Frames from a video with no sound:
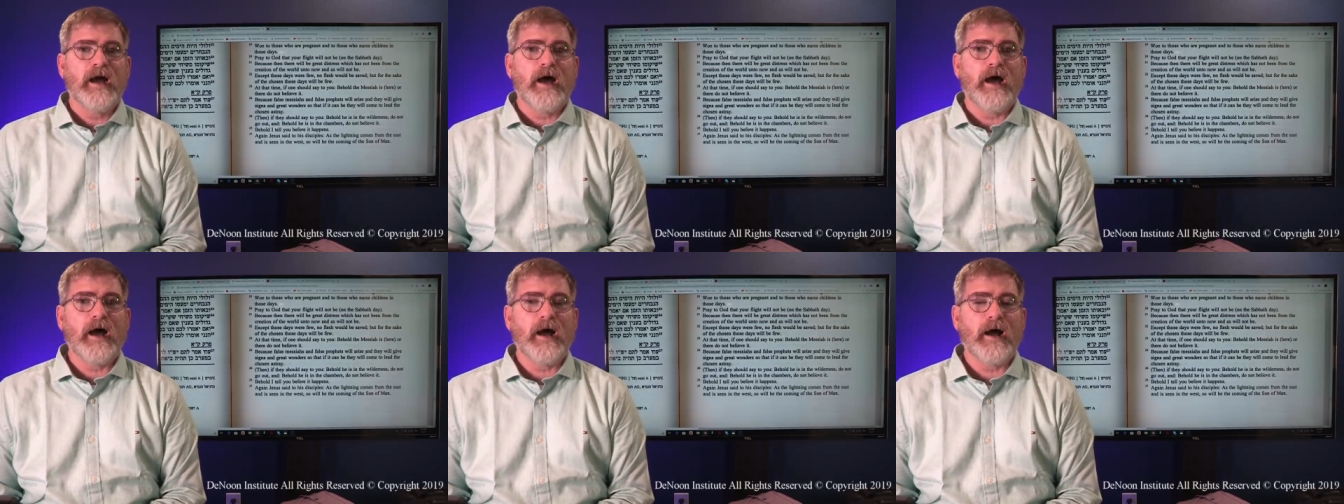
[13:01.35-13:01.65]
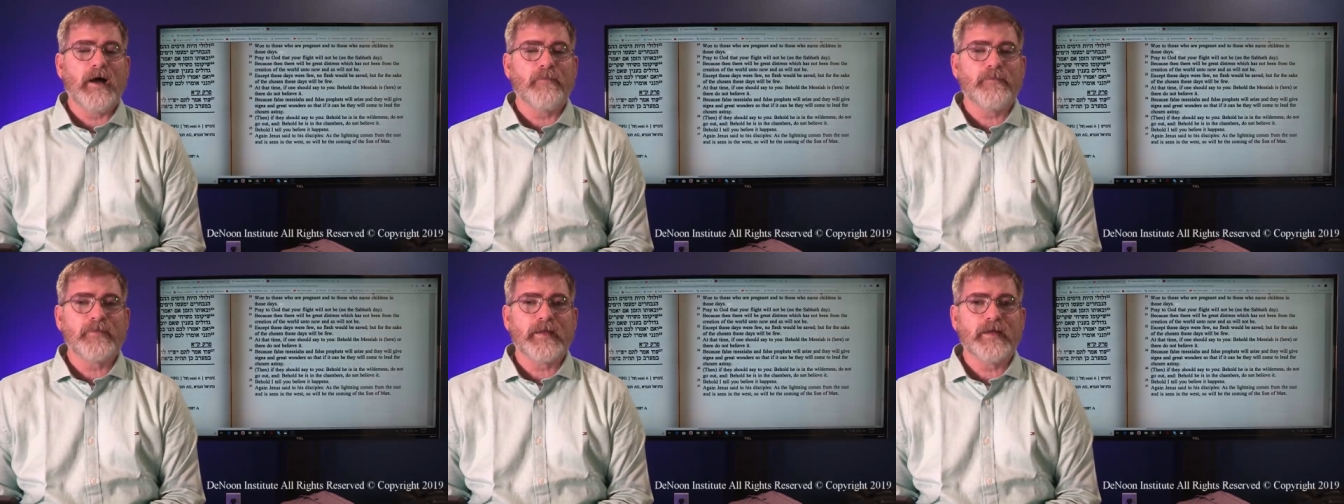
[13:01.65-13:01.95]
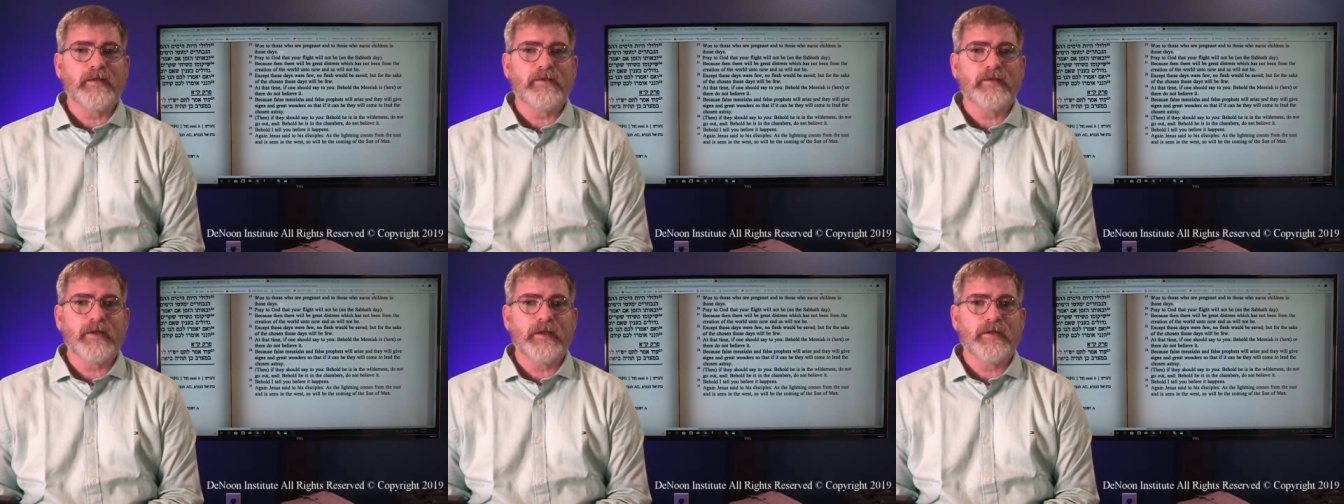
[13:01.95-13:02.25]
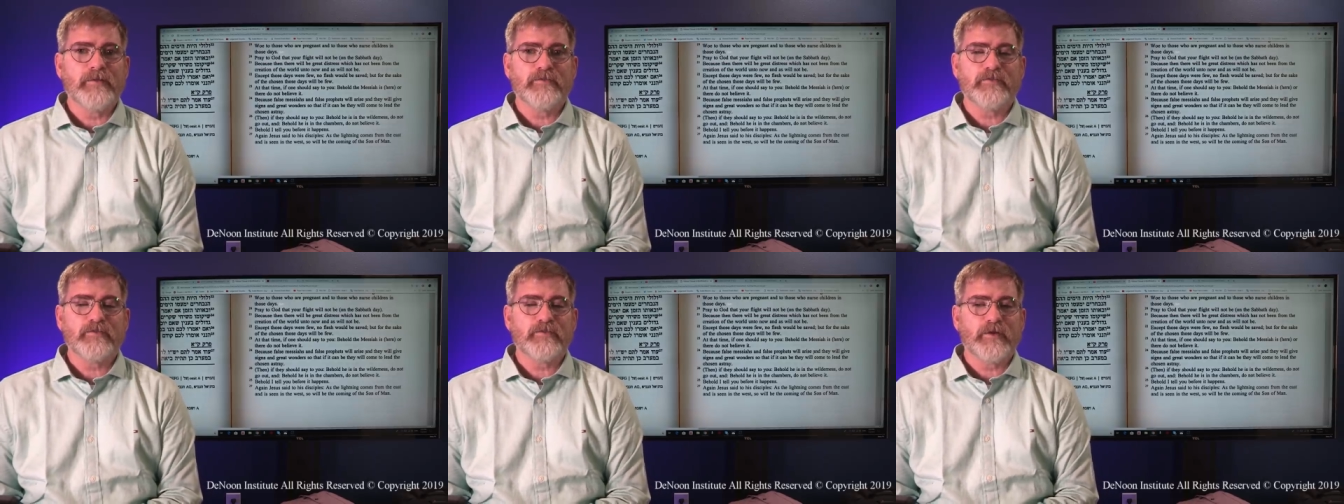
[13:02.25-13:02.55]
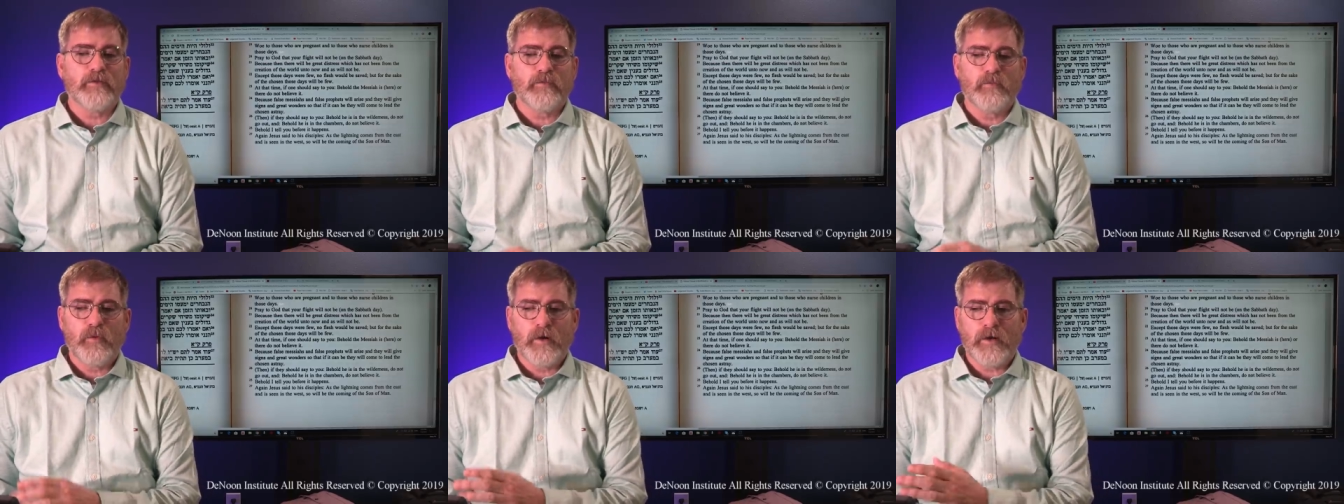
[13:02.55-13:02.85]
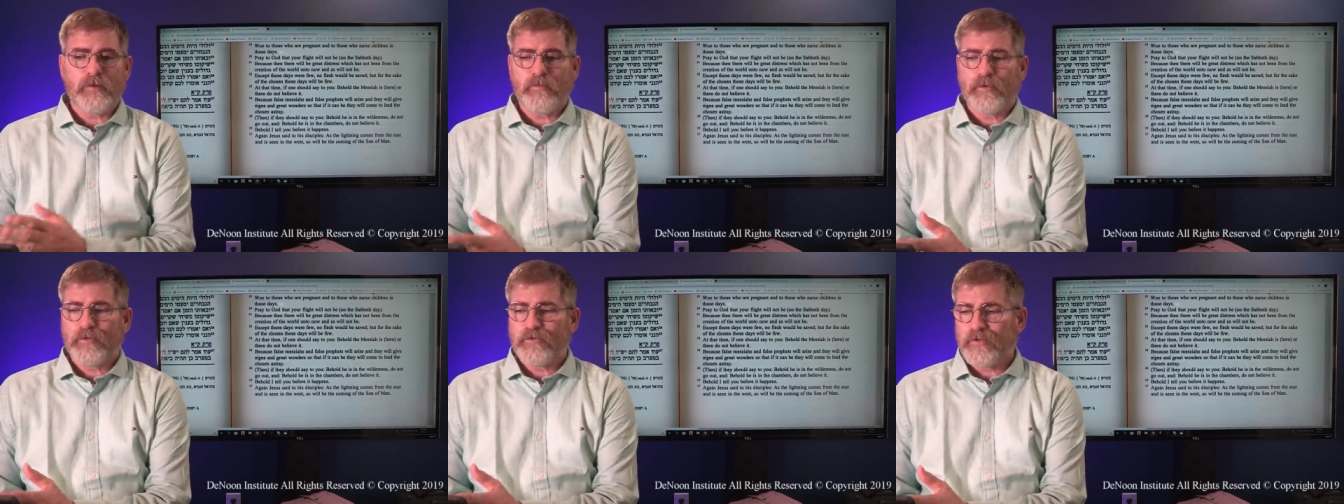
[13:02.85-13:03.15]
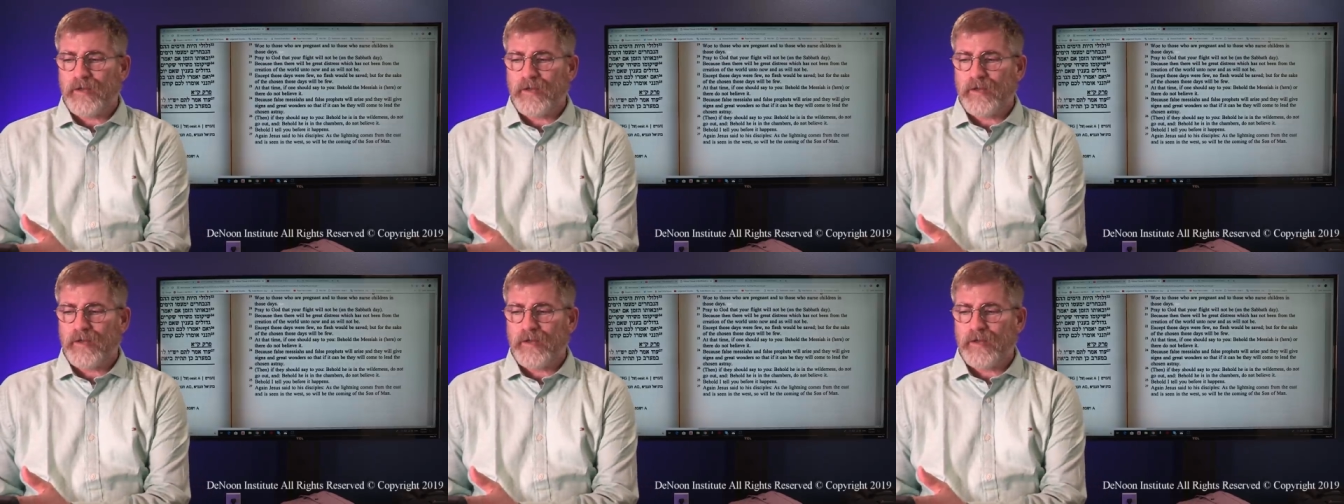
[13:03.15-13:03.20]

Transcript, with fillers: uh, and, and one was